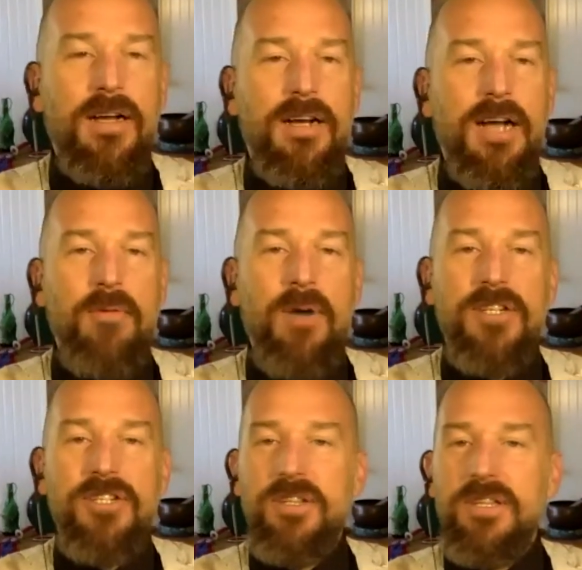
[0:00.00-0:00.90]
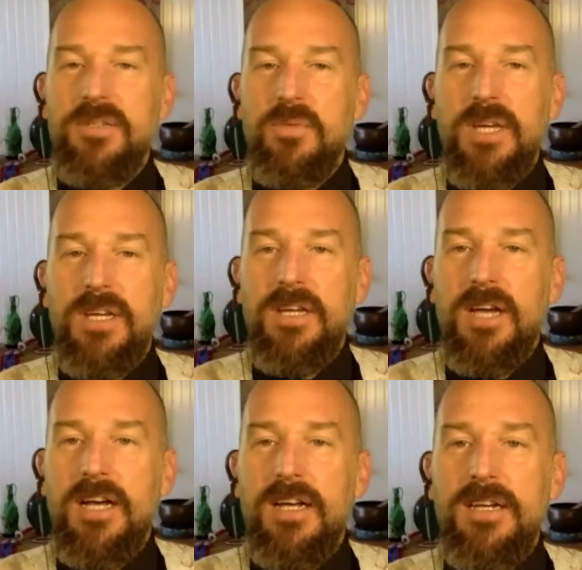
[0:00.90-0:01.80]
I watched this week
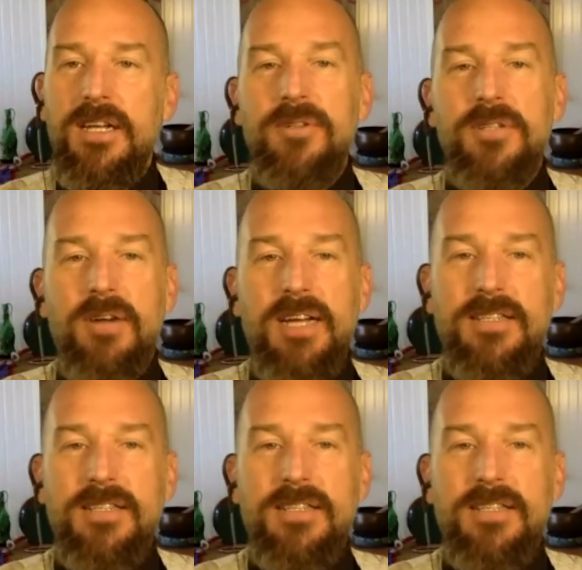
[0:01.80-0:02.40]
Neil deGrasse